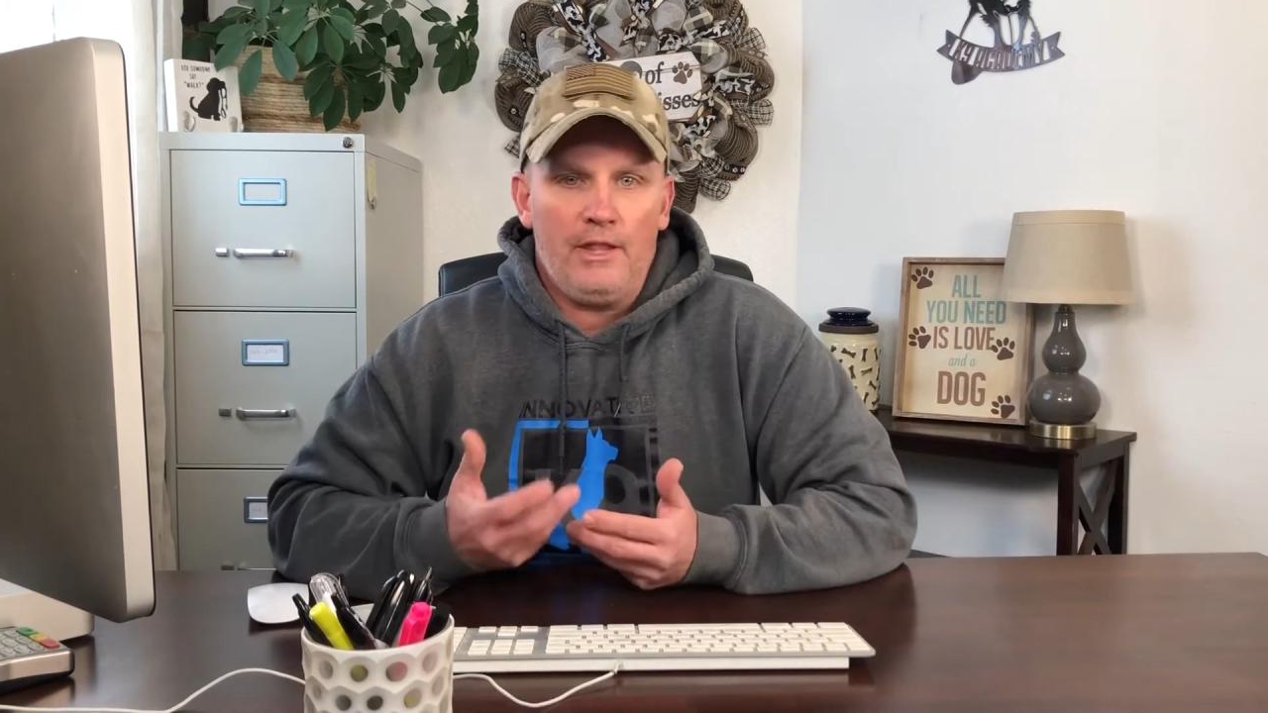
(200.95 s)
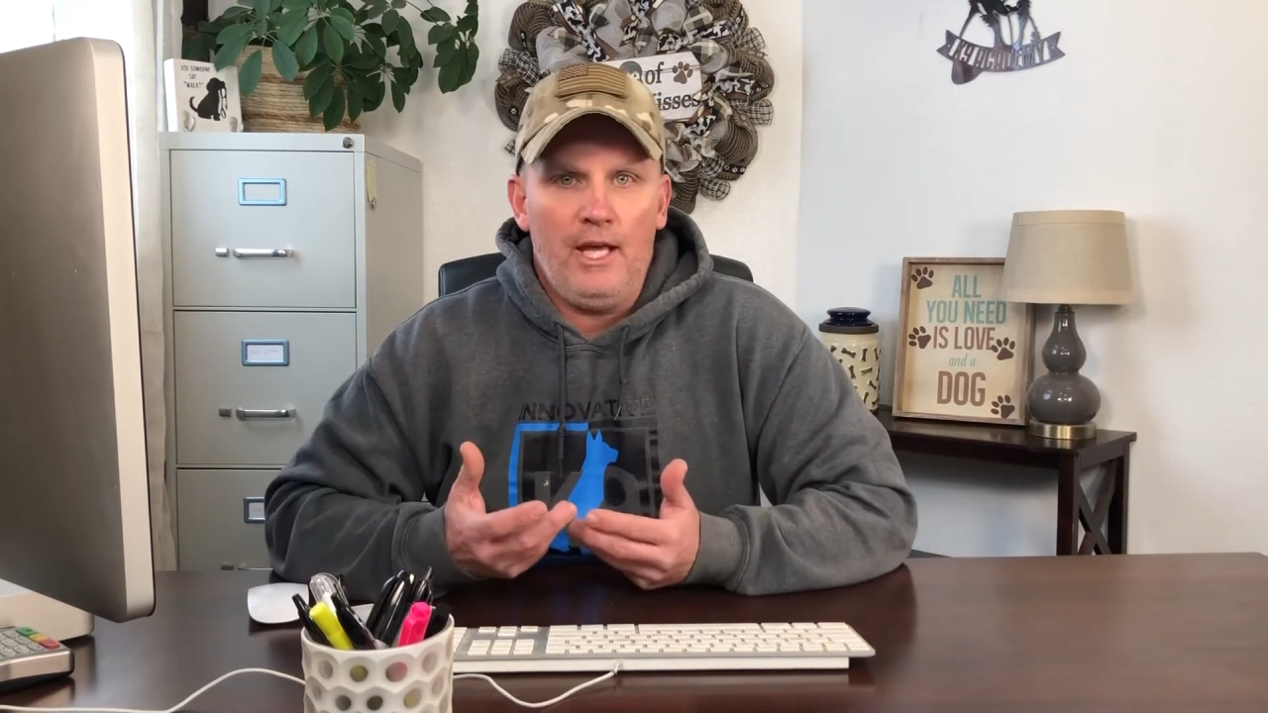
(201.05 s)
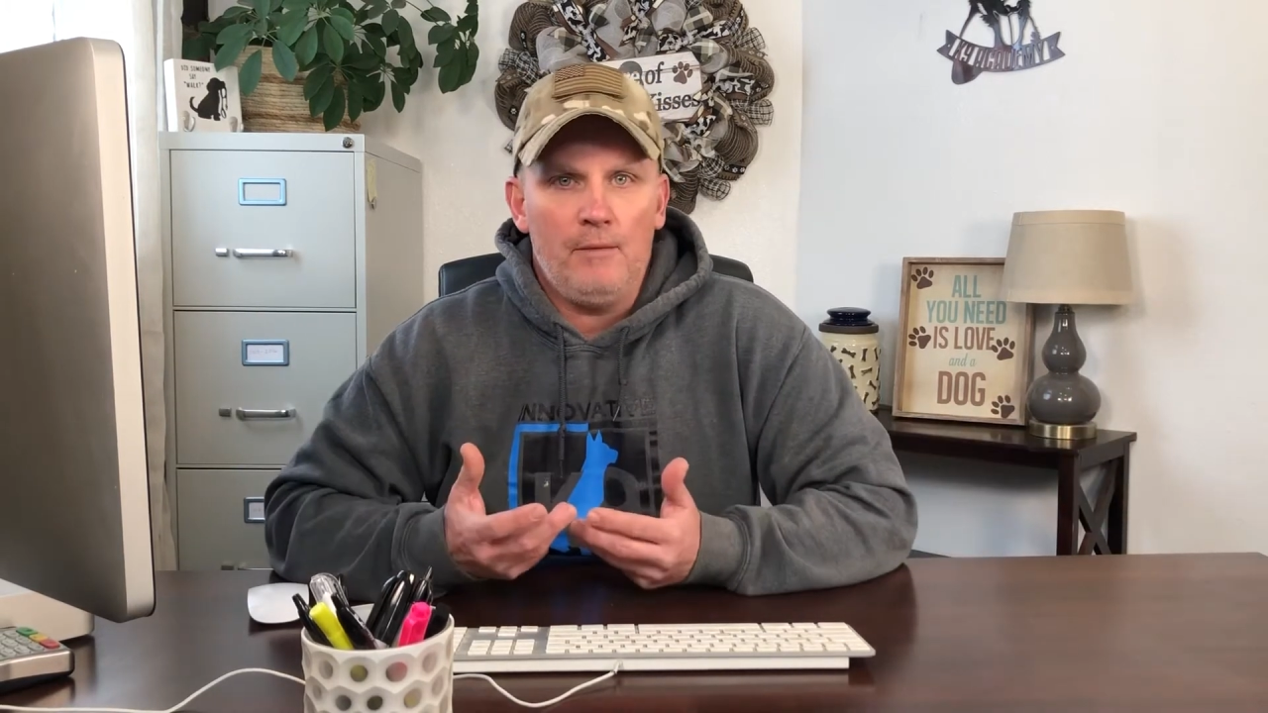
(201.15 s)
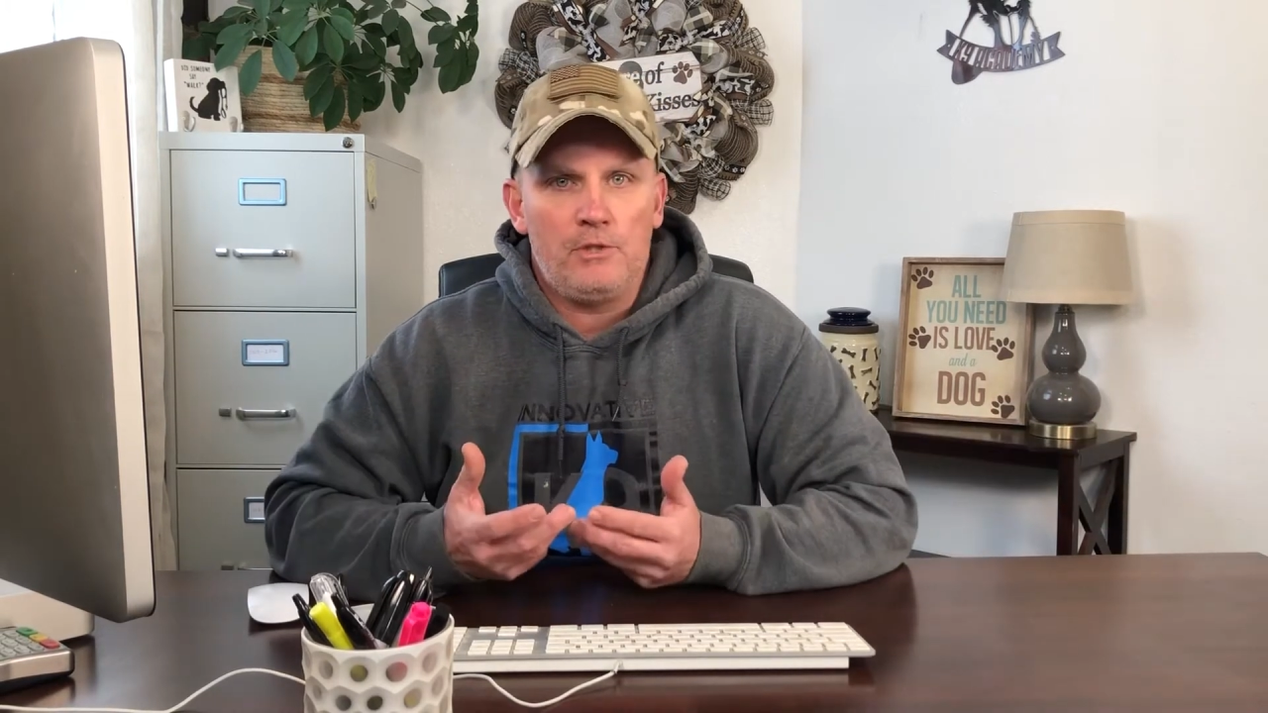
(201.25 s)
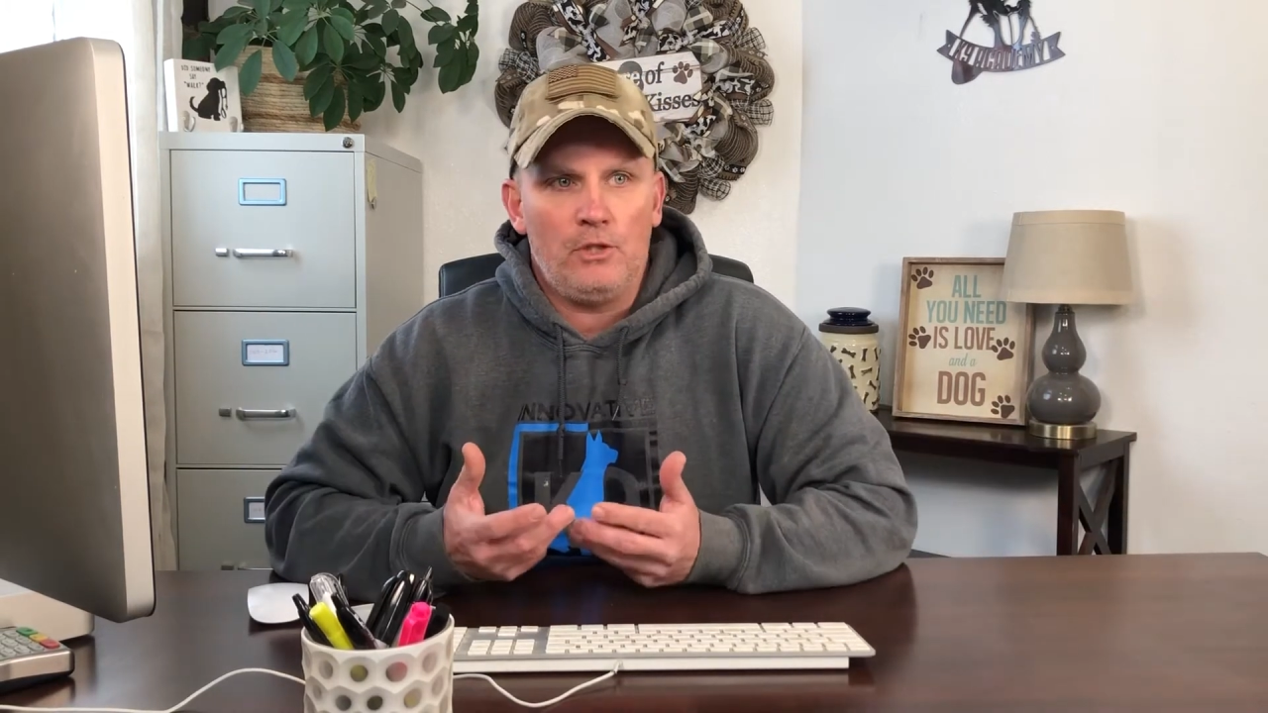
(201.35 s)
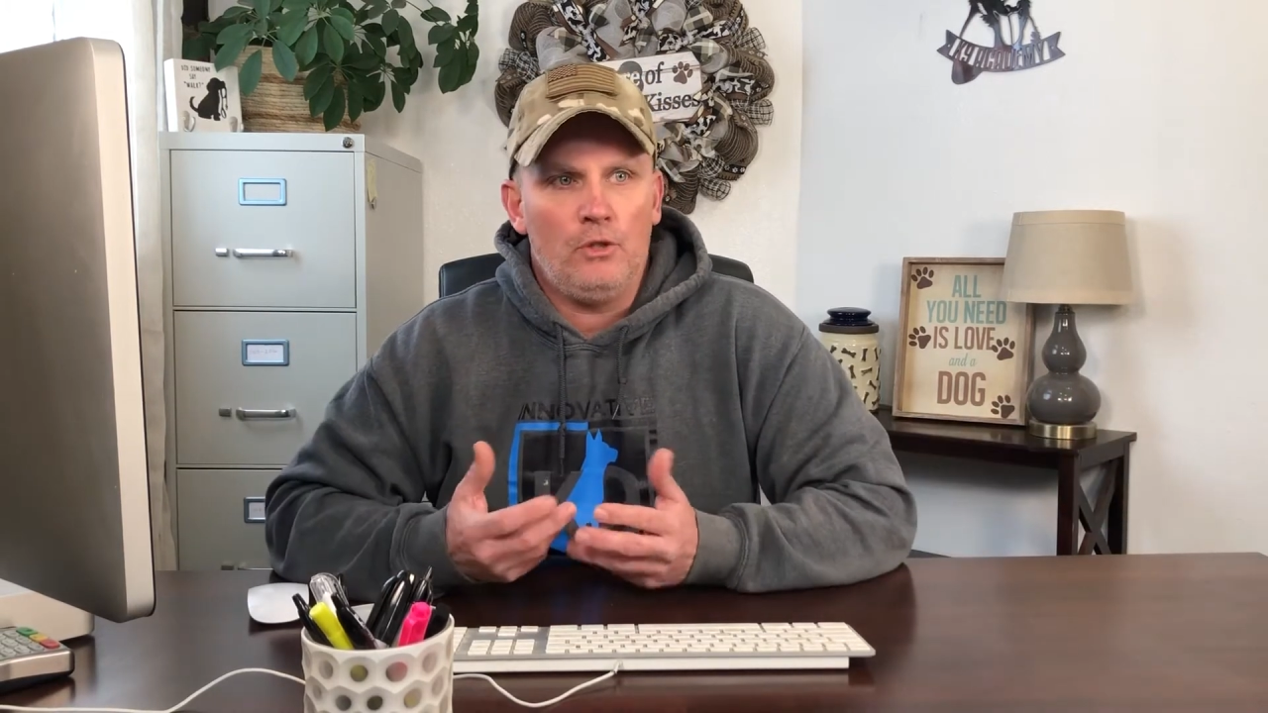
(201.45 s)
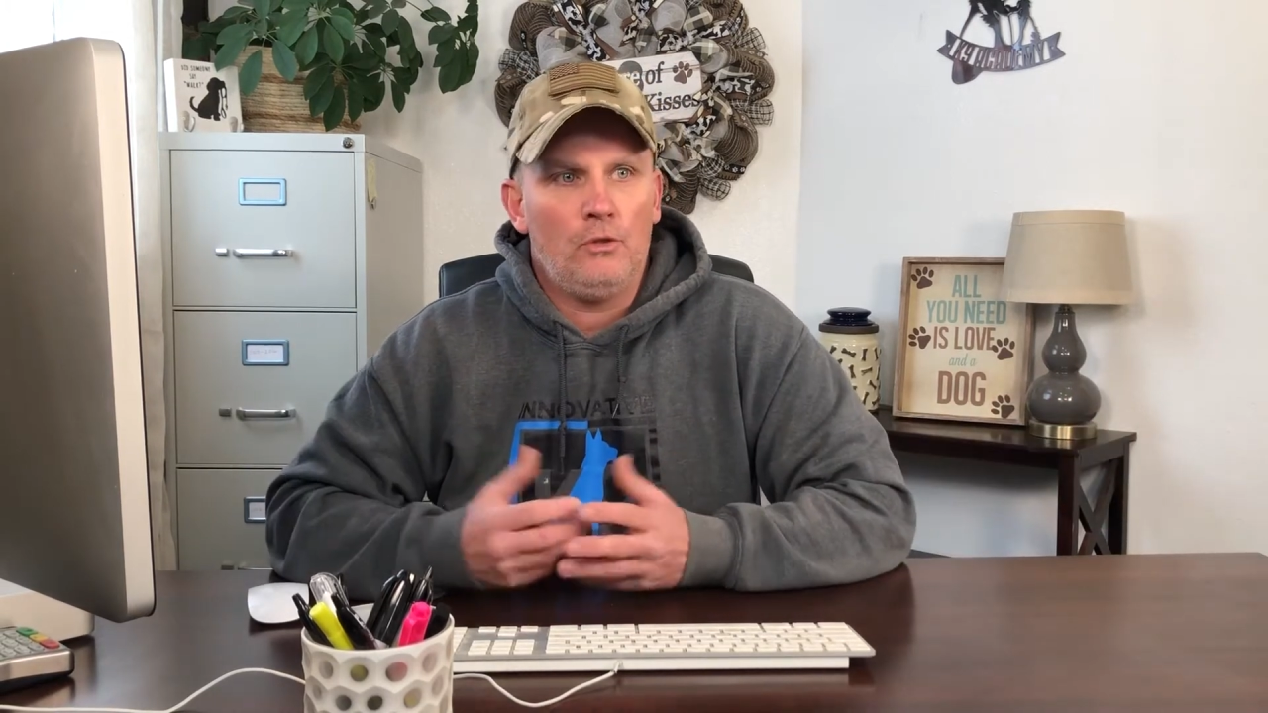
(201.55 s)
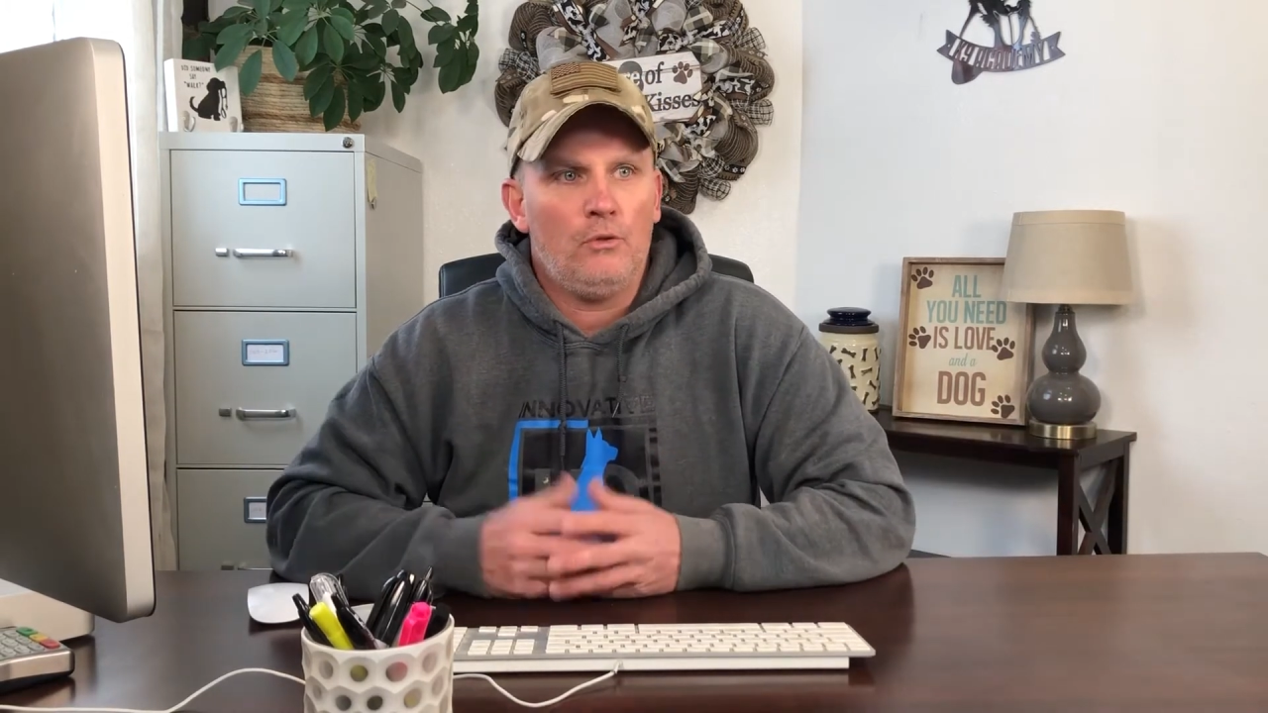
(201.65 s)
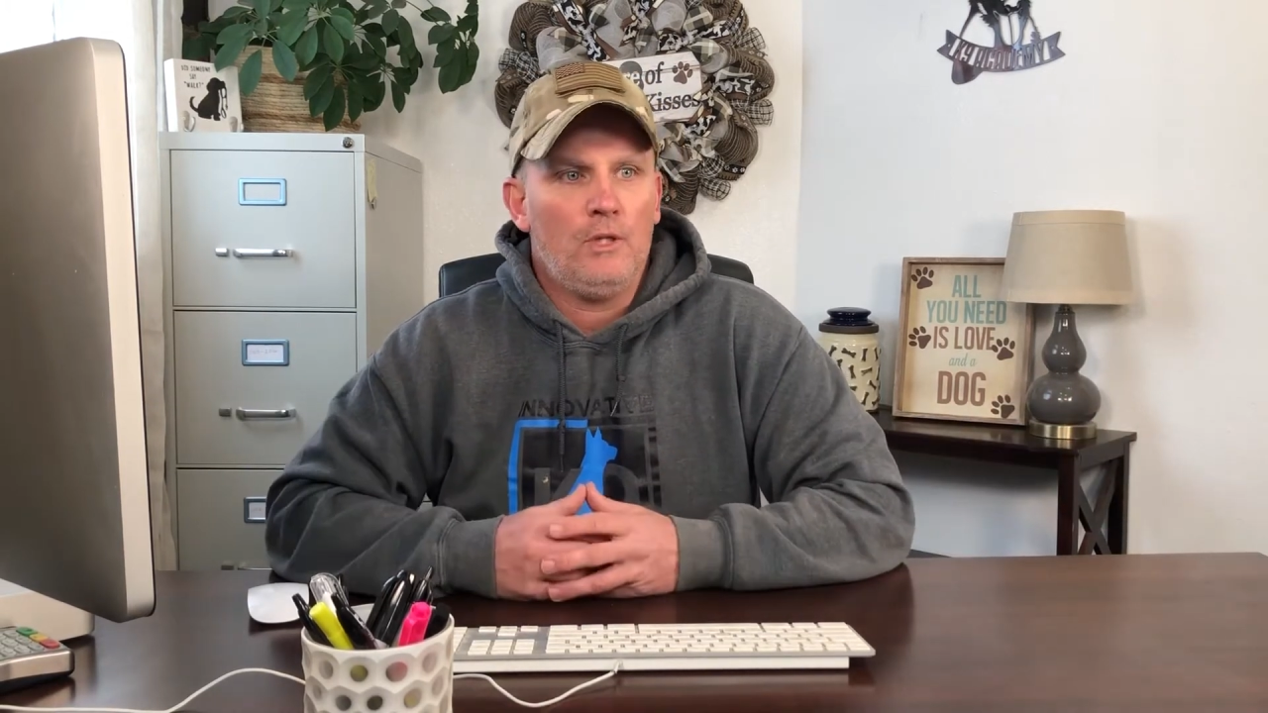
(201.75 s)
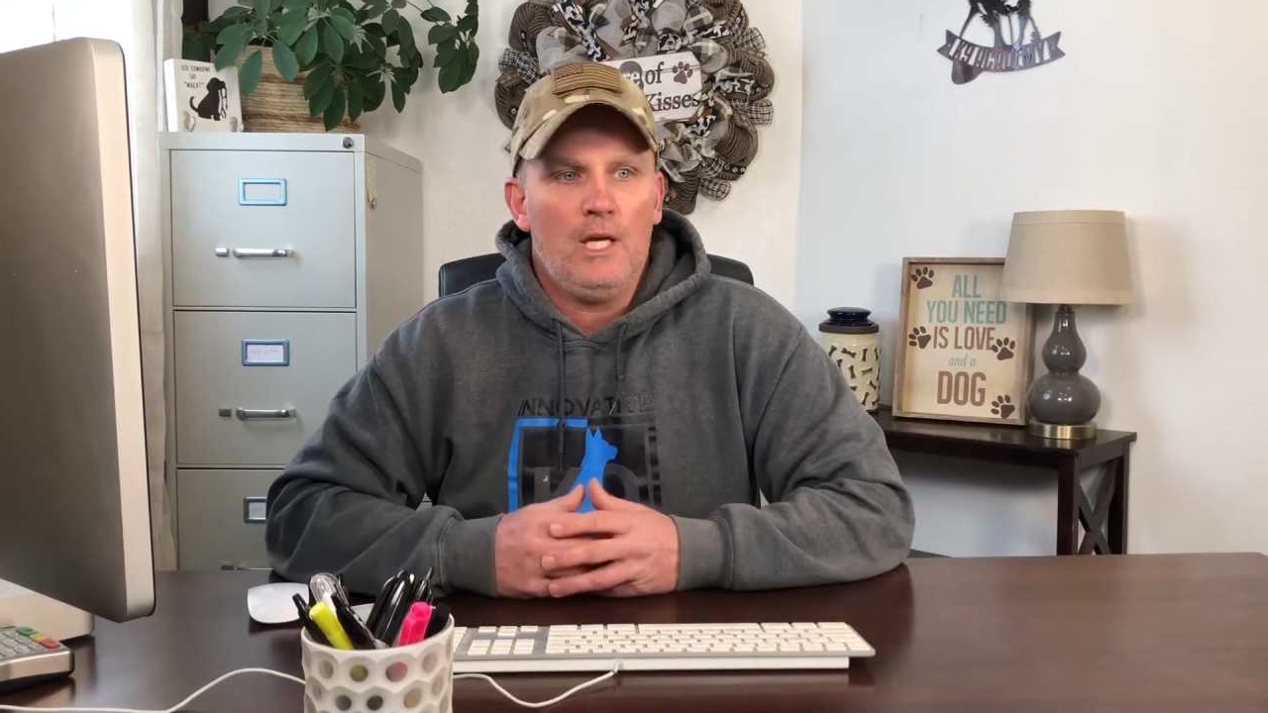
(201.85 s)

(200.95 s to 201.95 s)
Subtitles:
them to